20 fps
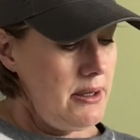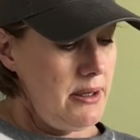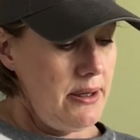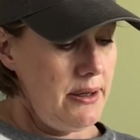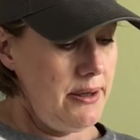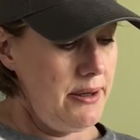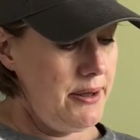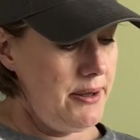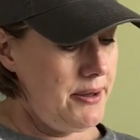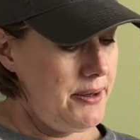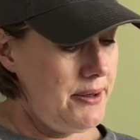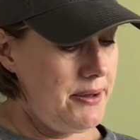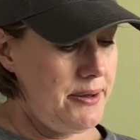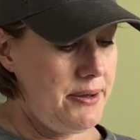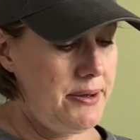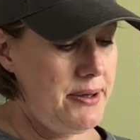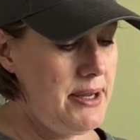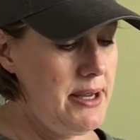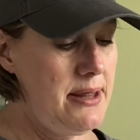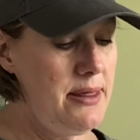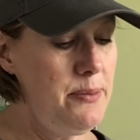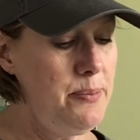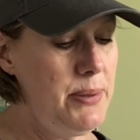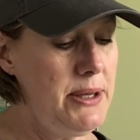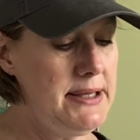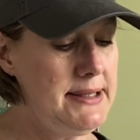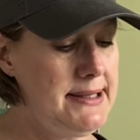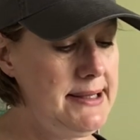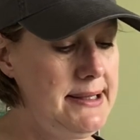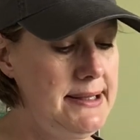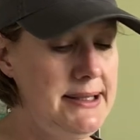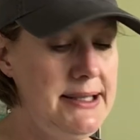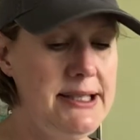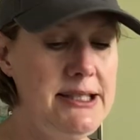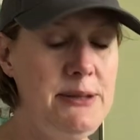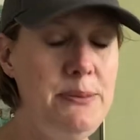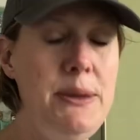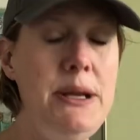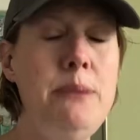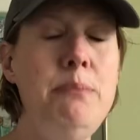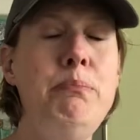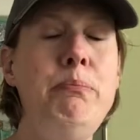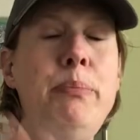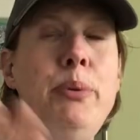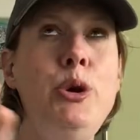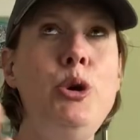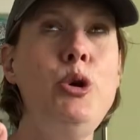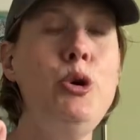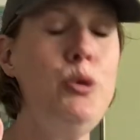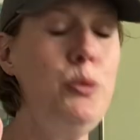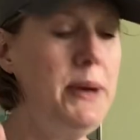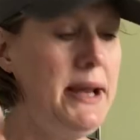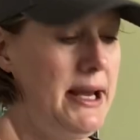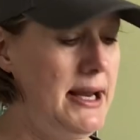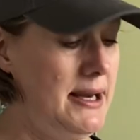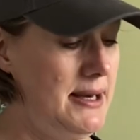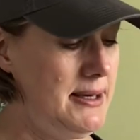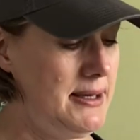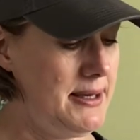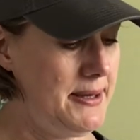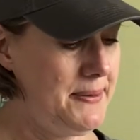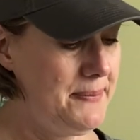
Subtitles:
And business has been booming,"